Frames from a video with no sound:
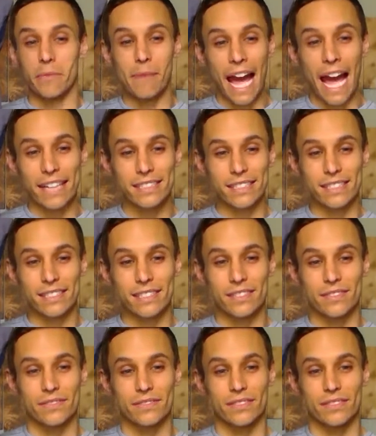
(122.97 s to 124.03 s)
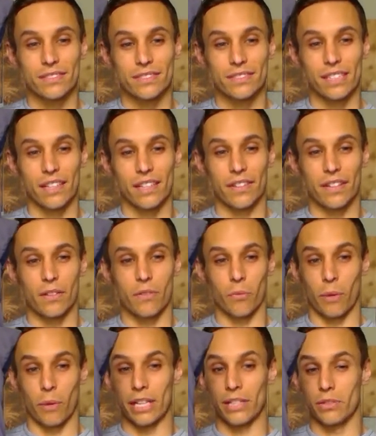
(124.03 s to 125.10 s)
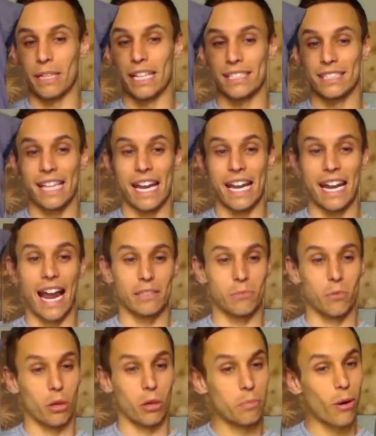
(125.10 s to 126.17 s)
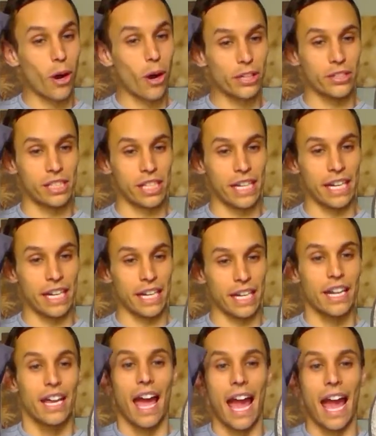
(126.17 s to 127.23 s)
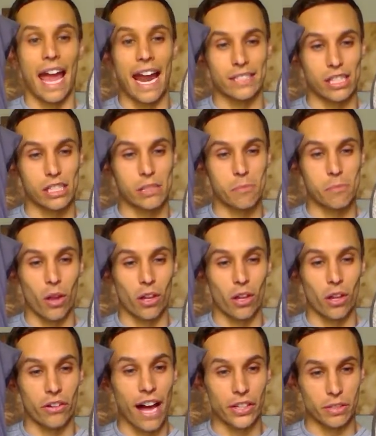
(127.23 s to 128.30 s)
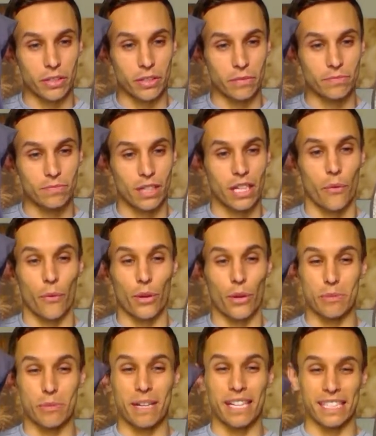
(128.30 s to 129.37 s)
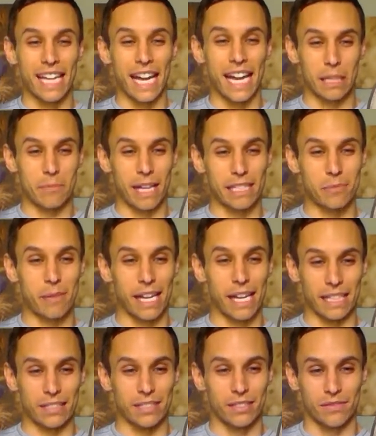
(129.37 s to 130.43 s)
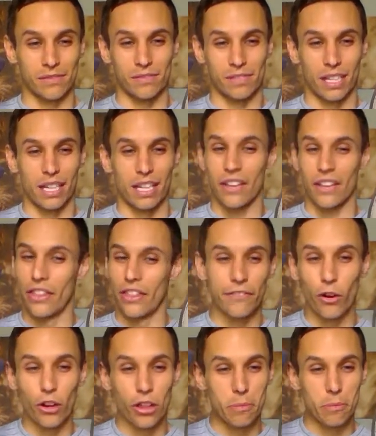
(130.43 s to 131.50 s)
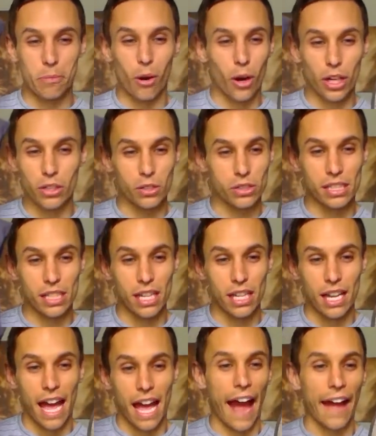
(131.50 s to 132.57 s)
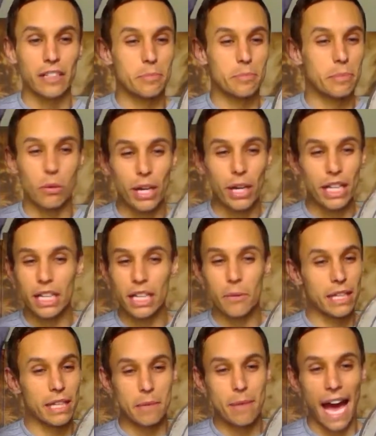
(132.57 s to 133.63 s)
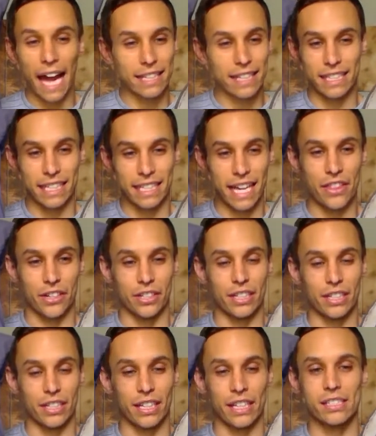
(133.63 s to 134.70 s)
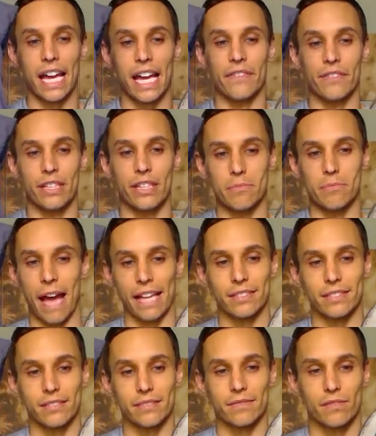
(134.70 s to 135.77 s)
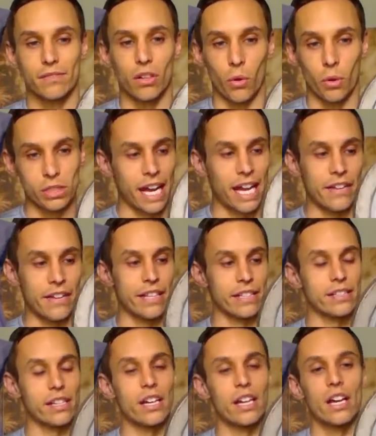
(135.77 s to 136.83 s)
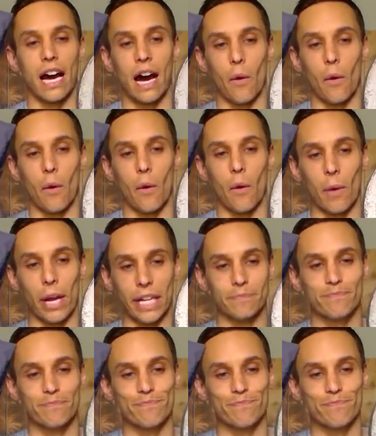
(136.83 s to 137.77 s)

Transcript: mass, which means that it has more particles in it, and has a smaller volume, which means it takes up less space. Therefore, the particles have to be really, really packed together inside of this mass or inside of this weight.